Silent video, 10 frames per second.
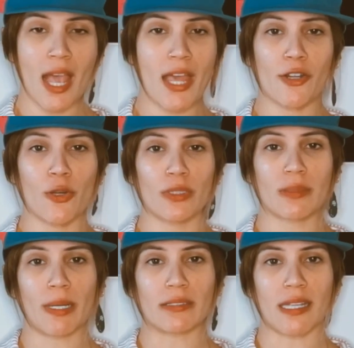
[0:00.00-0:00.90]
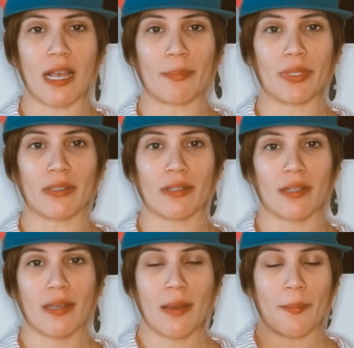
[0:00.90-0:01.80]
I don't know what's about to happen,
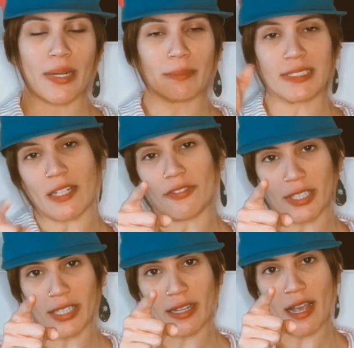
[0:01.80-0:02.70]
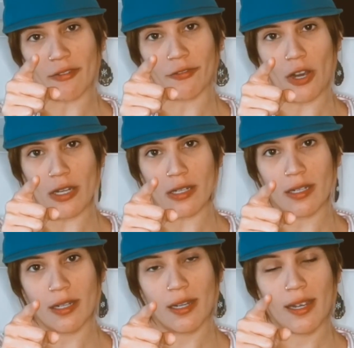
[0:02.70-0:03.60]
but I'm definitely gonna have fun.
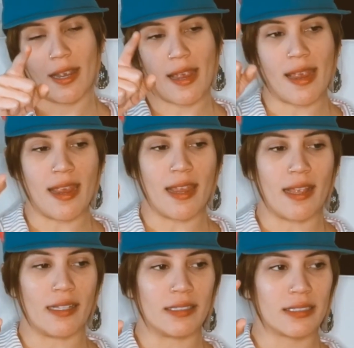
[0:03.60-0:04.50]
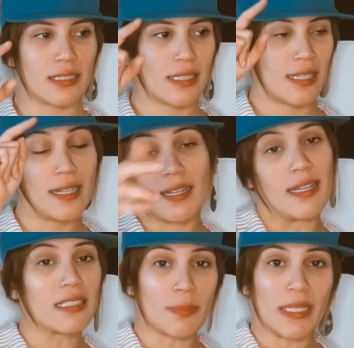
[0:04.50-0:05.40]
And
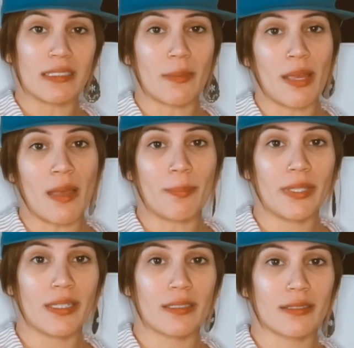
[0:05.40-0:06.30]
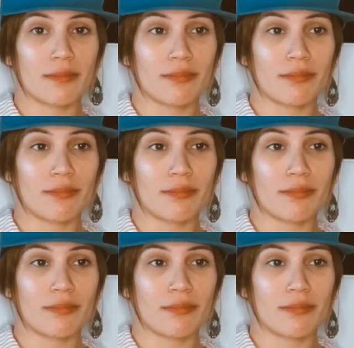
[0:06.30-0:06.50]
let's make some epic.